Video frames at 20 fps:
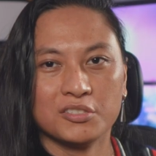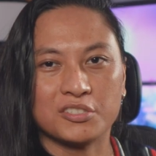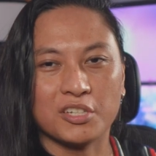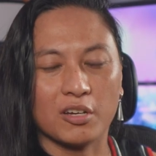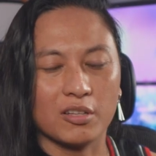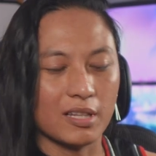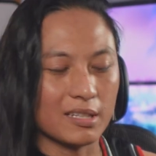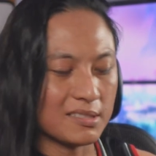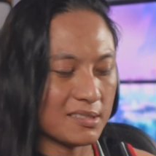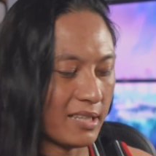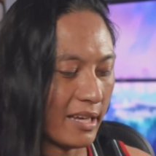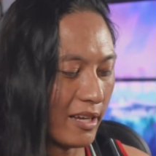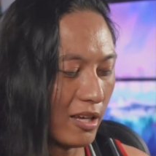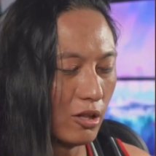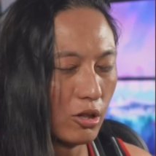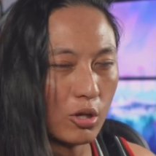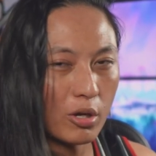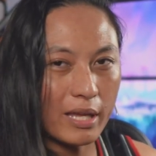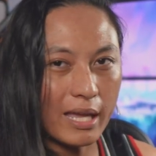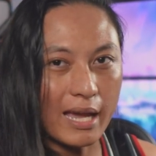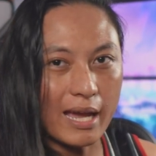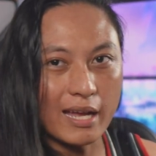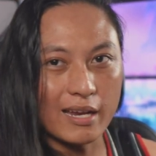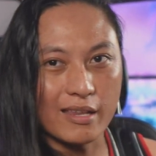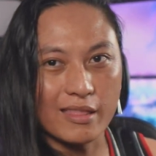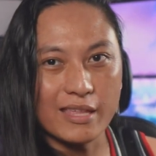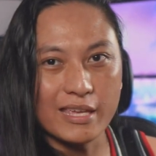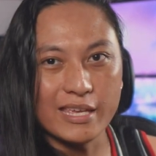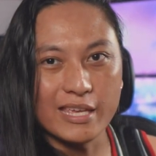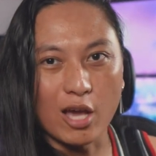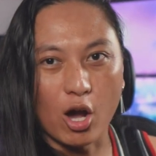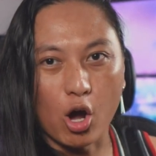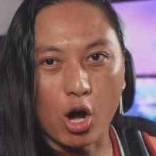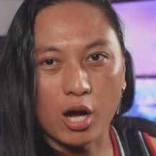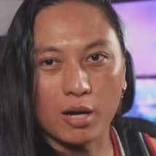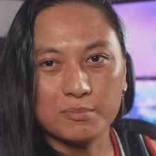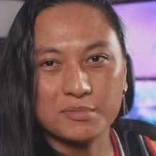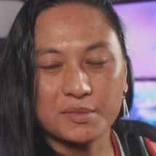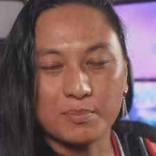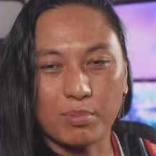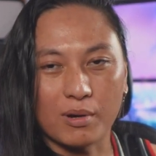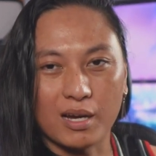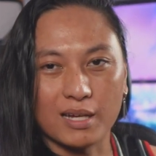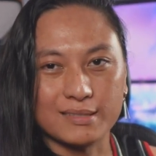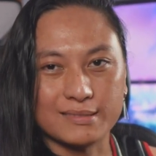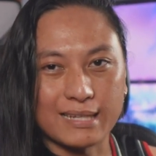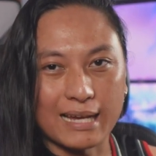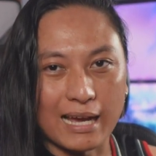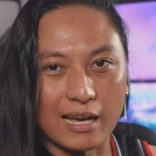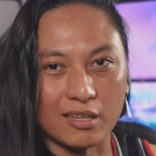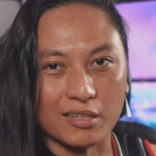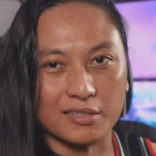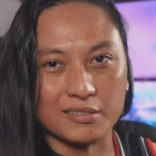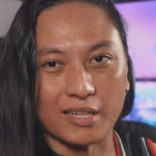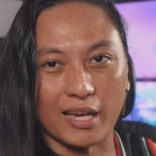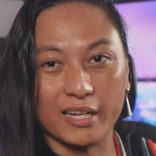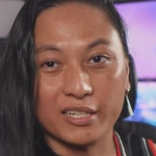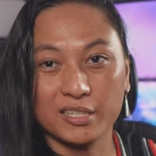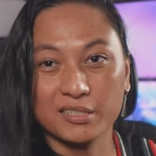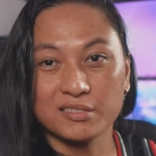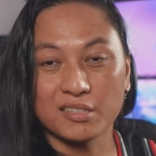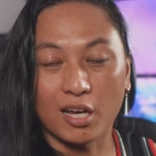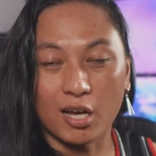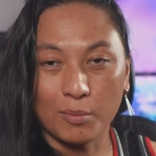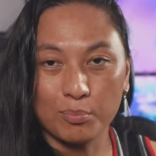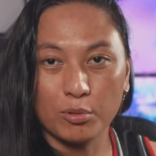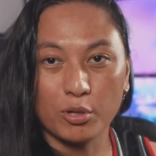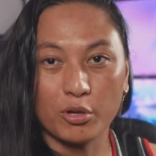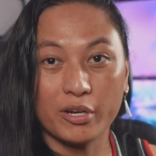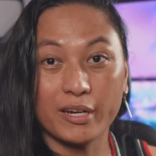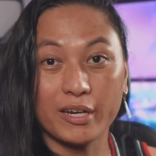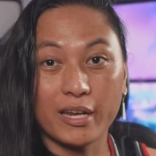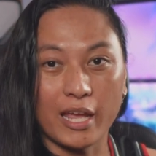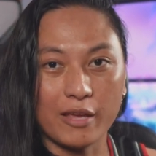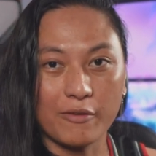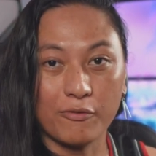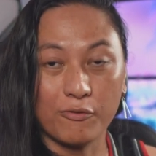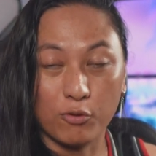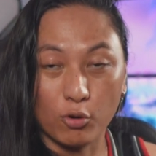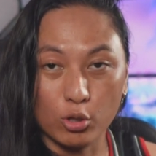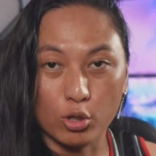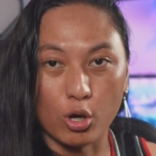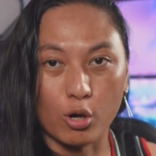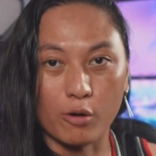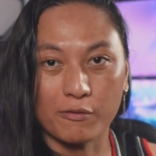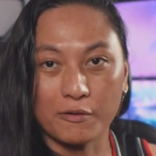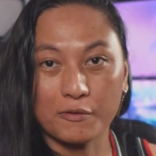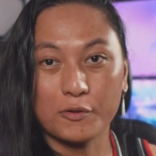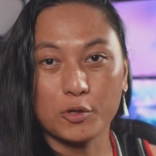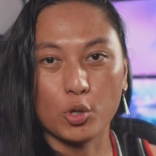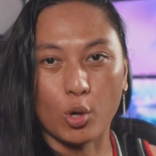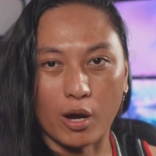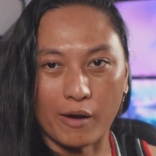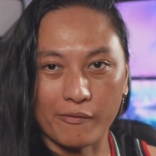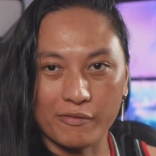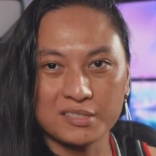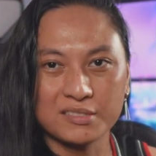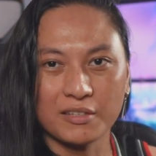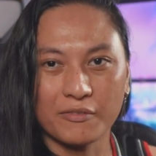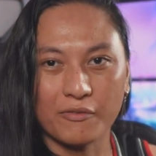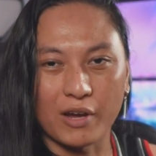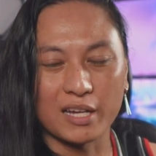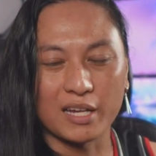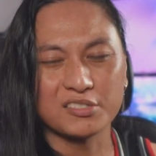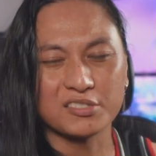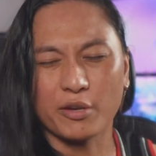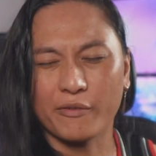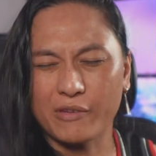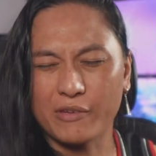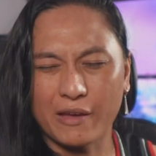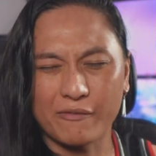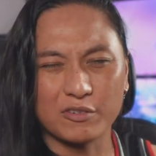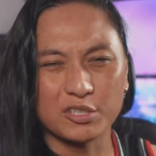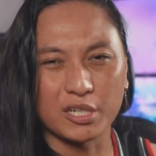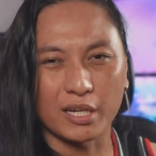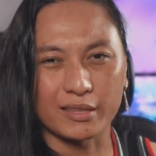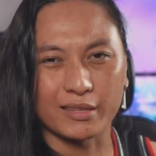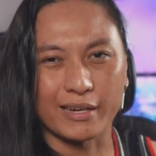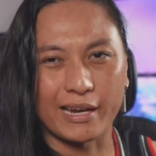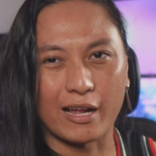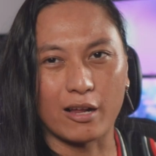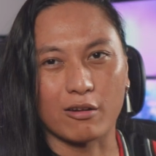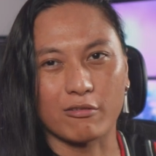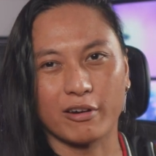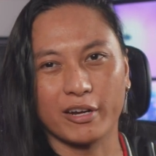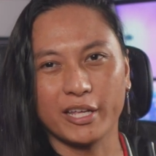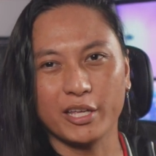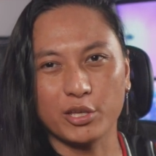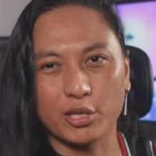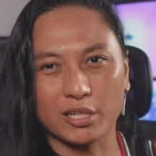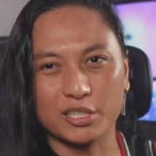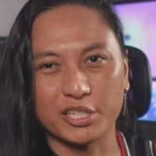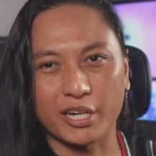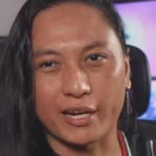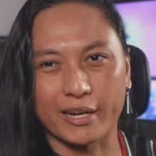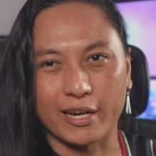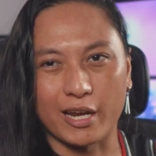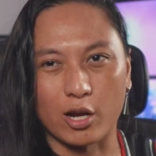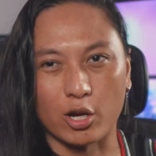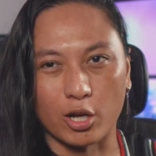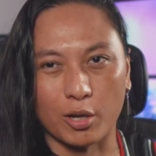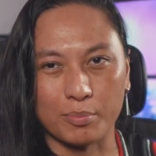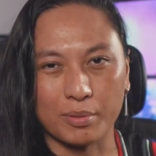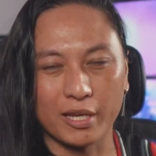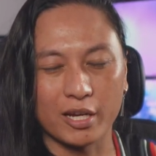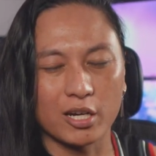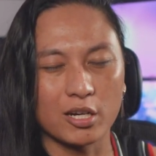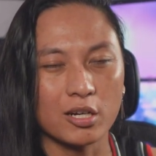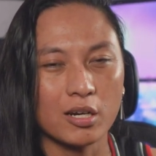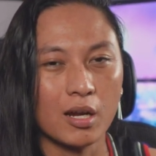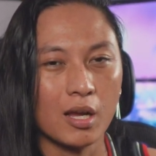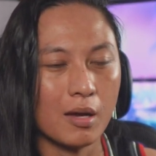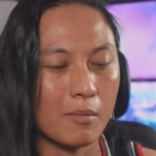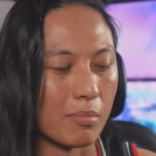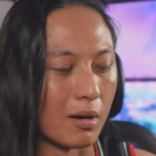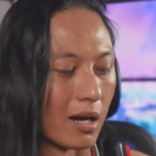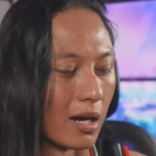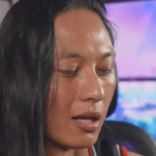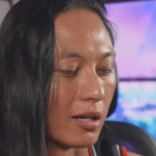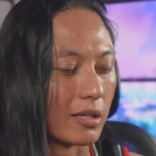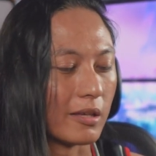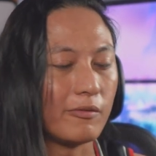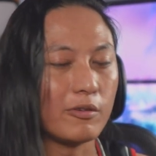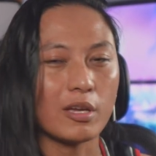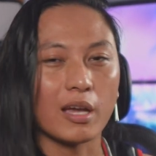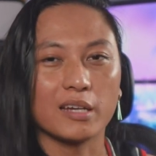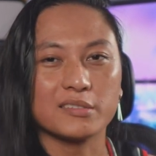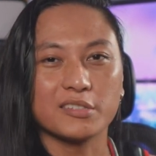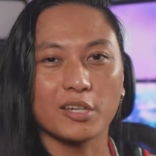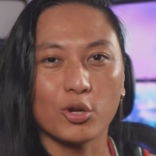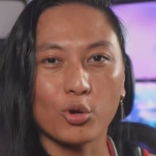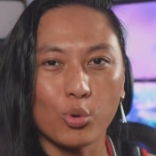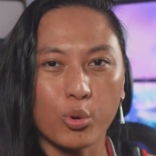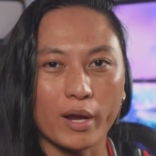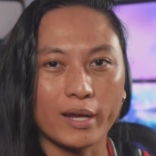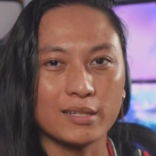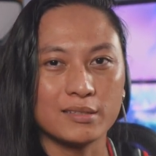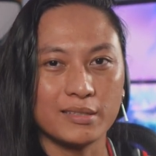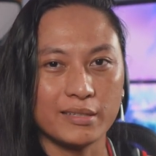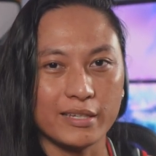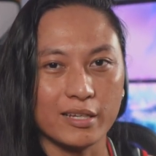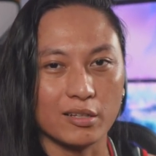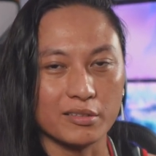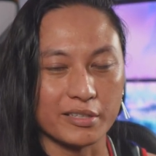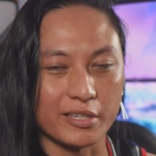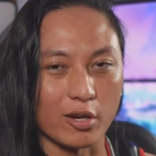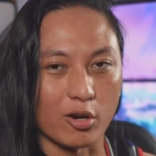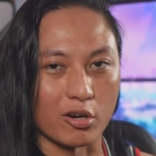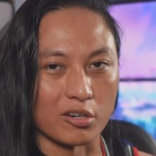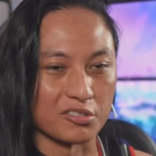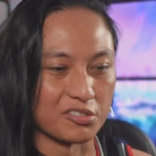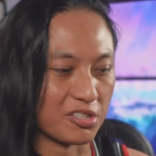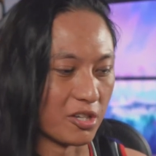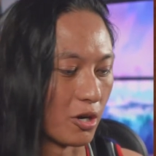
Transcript: So let's take a look at the OBSBot Talent. I just uploaded a full overview of this device, so if you haven't checked that out already, you can check it out up here, but I'll give you guys a quick TLDR.